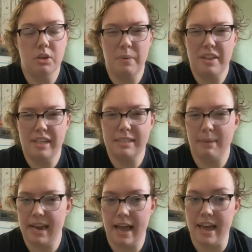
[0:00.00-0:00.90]
so many things
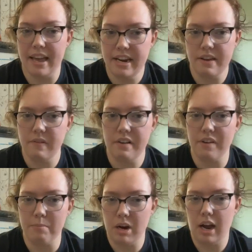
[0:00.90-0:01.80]
in my head, even
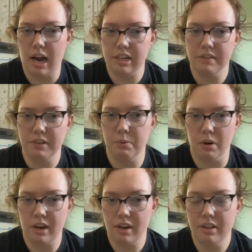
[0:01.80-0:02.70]
if I'm not actively
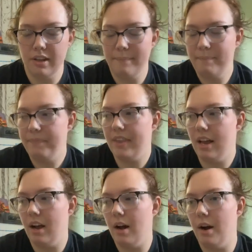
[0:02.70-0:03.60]
working on them.
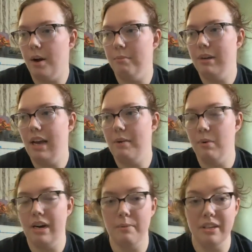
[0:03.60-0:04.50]
Um,
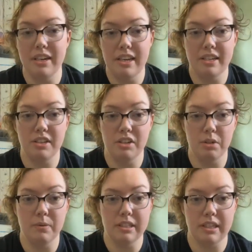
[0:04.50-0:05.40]
and what I really need it to
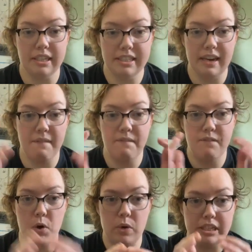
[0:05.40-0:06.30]
do is like stay
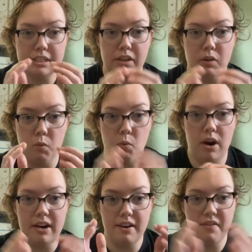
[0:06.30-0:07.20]
focused on the
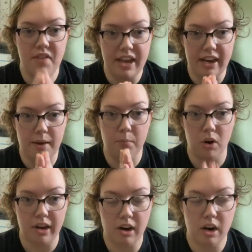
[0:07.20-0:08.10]
one thing I'm
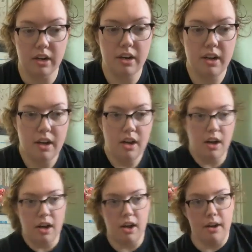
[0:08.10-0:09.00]
working on.
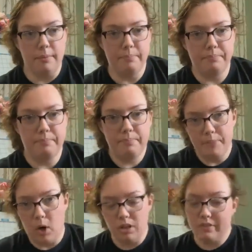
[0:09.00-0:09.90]
Um,
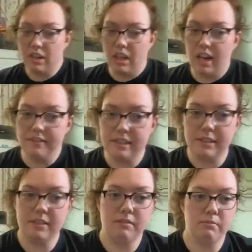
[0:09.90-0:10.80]
all of our
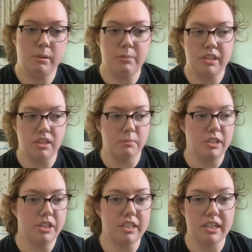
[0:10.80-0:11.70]
lives would be so
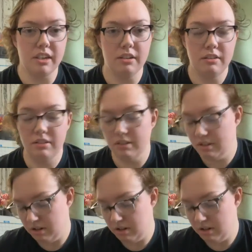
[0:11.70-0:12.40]
much easier